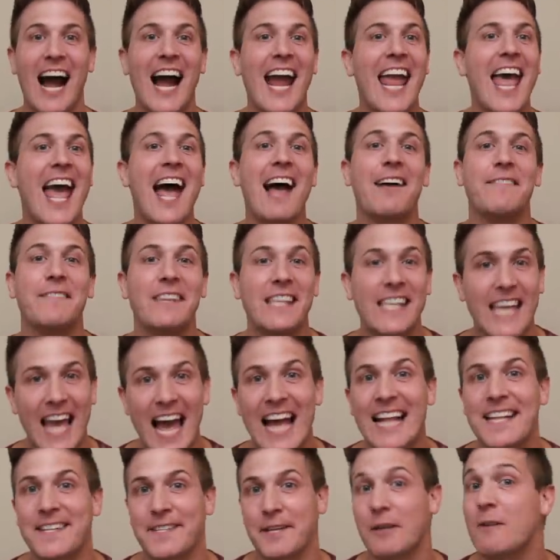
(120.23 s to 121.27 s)
I have
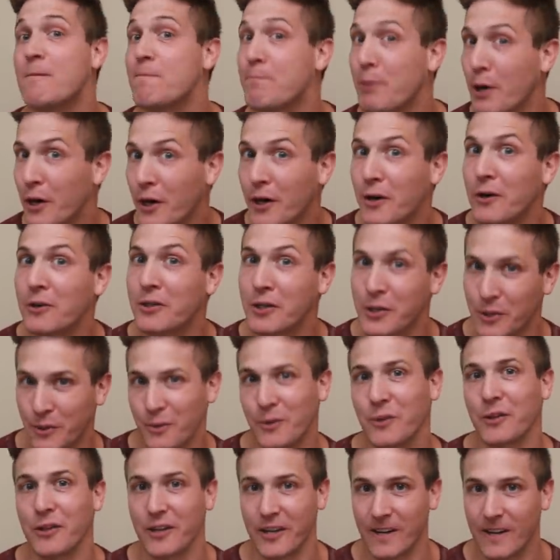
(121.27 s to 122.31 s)
yet to pull
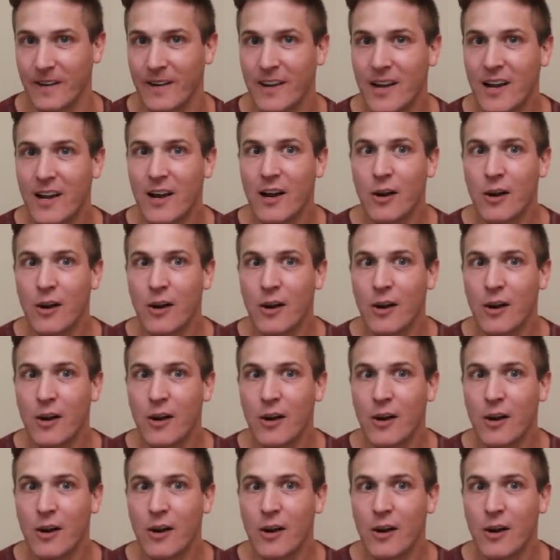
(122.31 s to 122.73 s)
Cooler